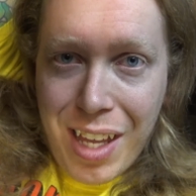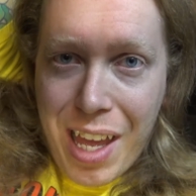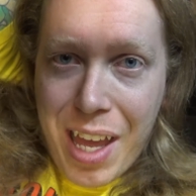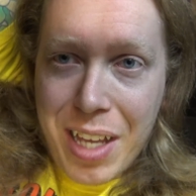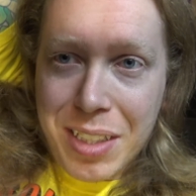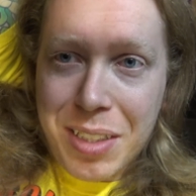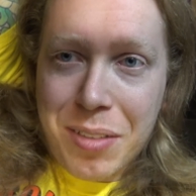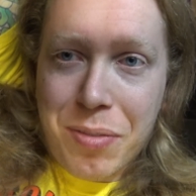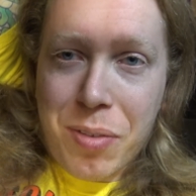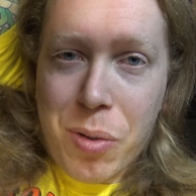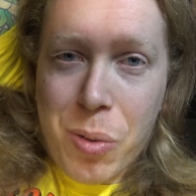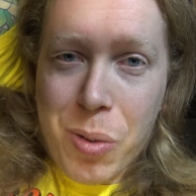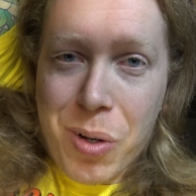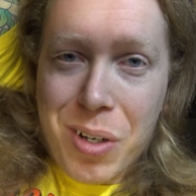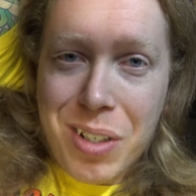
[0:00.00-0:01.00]

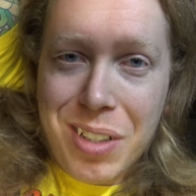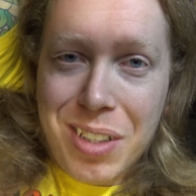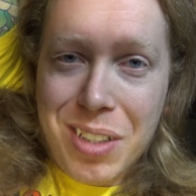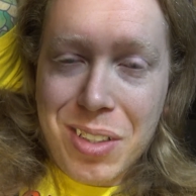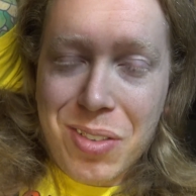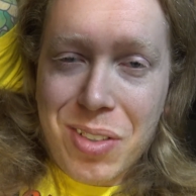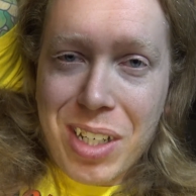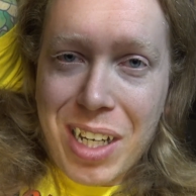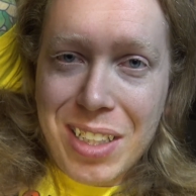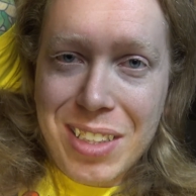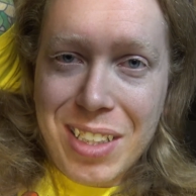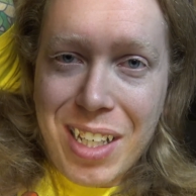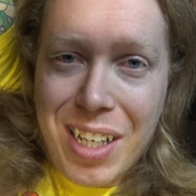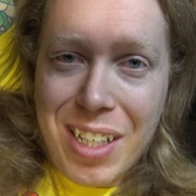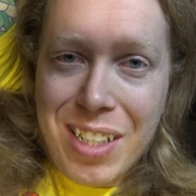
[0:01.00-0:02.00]
S4 is what I
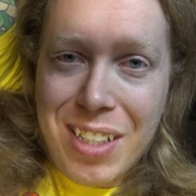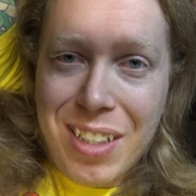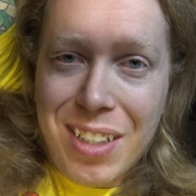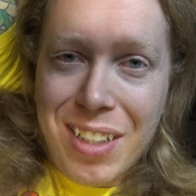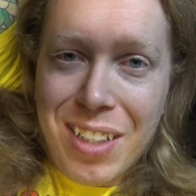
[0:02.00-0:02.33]
said.